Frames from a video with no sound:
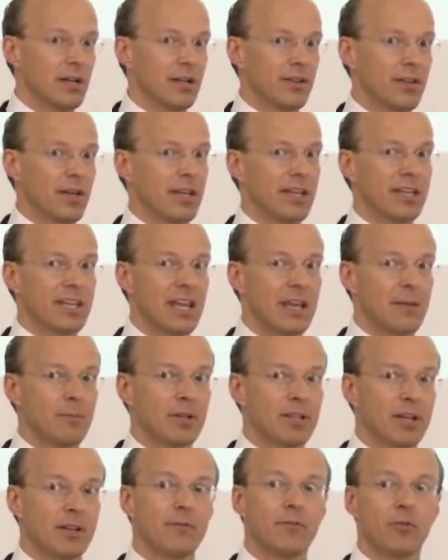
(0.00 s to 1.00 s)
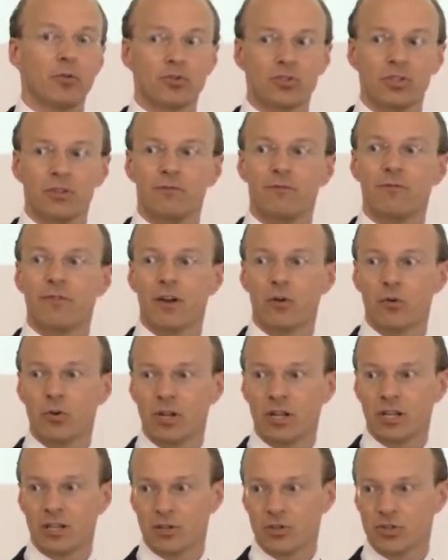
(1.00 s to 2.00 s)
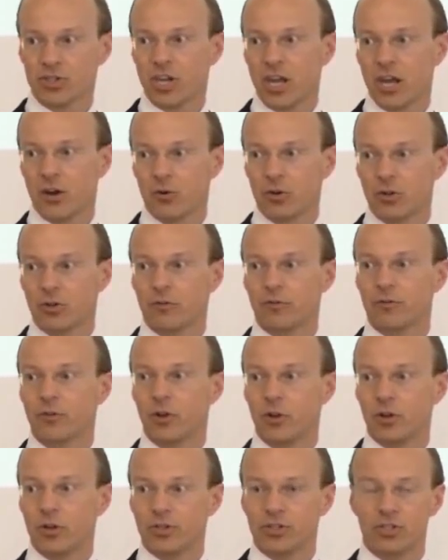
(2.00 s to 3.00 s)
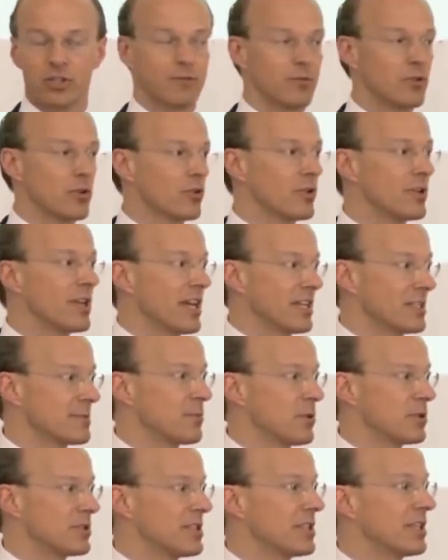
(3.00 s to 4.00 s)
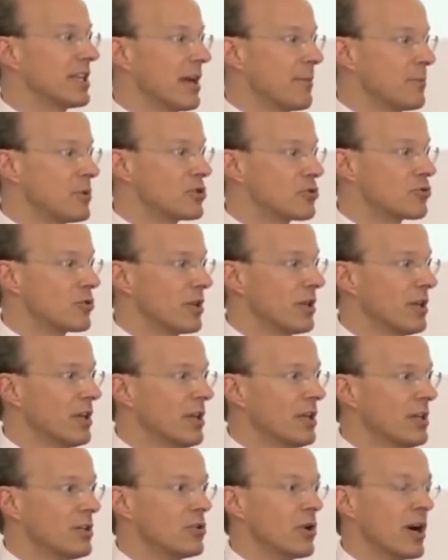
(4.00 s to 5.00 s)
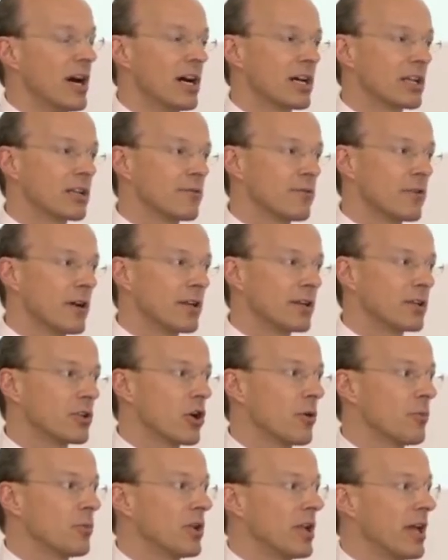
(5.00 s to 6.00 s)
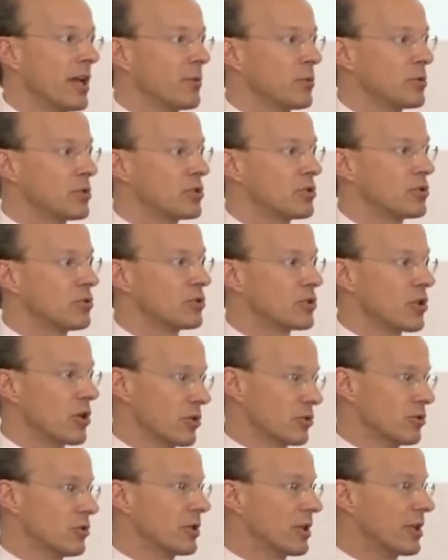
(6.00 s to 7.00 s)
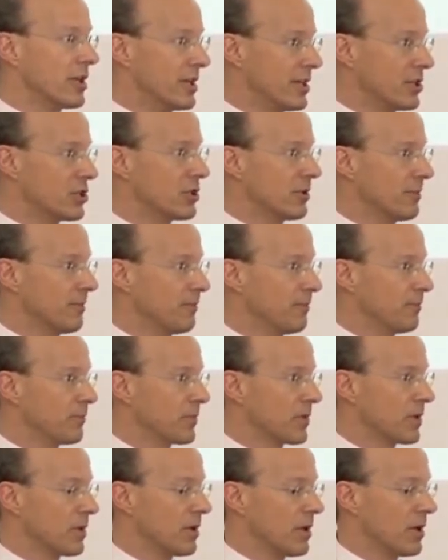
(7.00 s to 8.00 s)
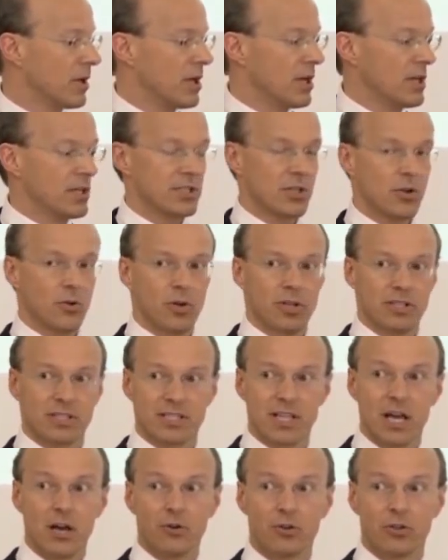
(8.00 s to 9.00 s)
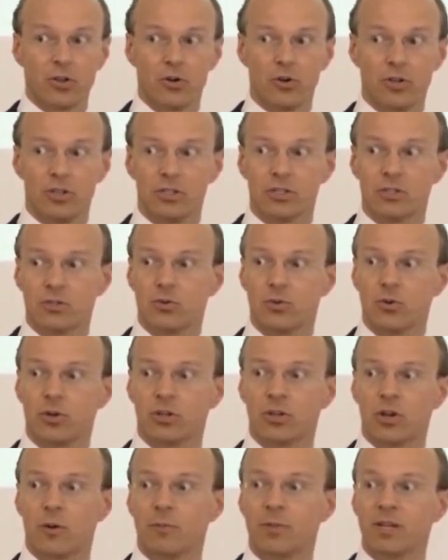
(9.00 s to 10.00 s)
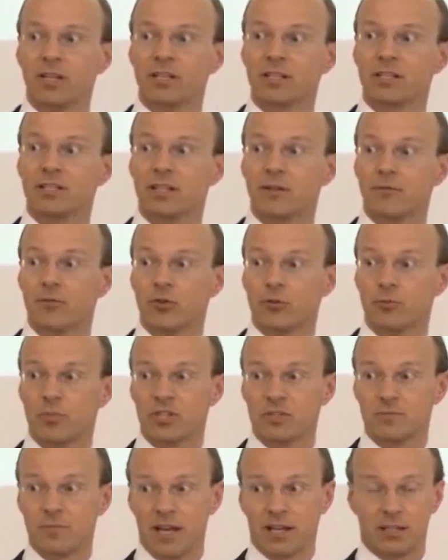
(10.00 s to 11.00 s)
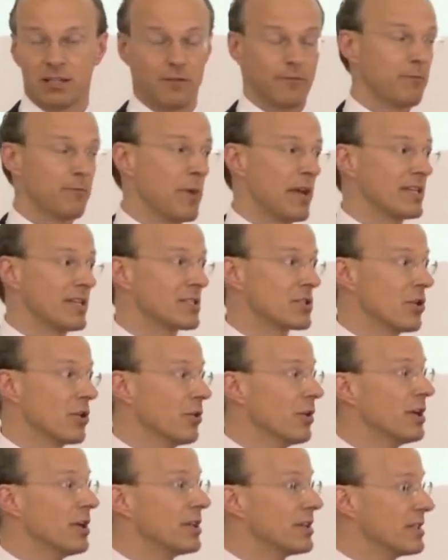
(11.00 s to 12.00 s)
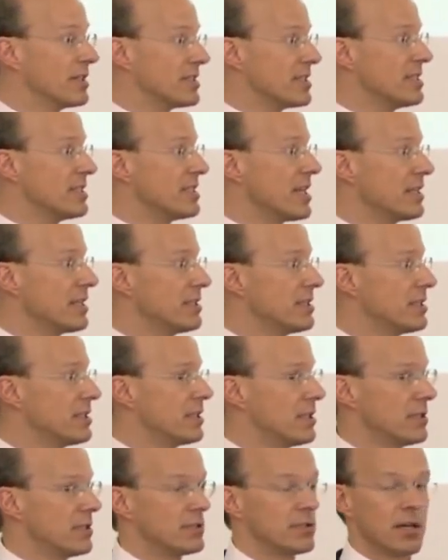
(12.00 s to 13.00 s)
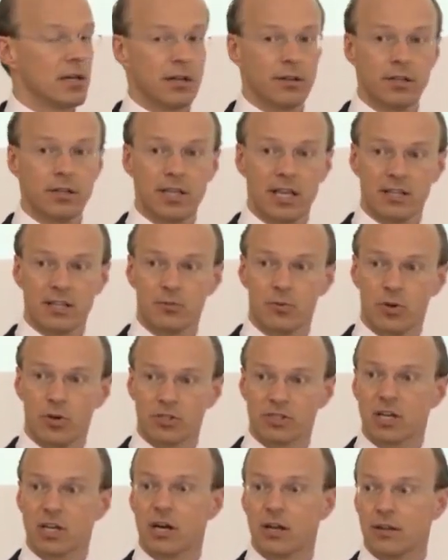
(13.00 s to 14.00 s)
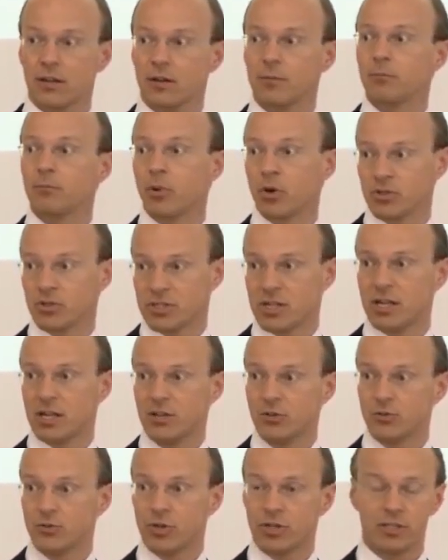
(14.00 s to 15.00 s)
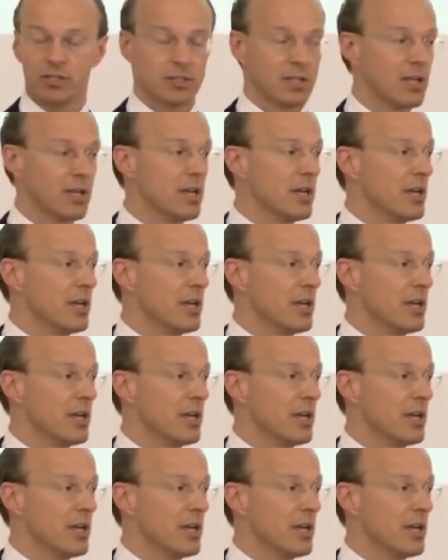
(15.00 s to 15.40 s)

that enabled, unfortunately, very little sharing of knowledge. If you're an expert in chemistry, you hardly find a common language to talk to a clinician. So it's now going into a completely different perspective based on disease entities, other networks, other personal interests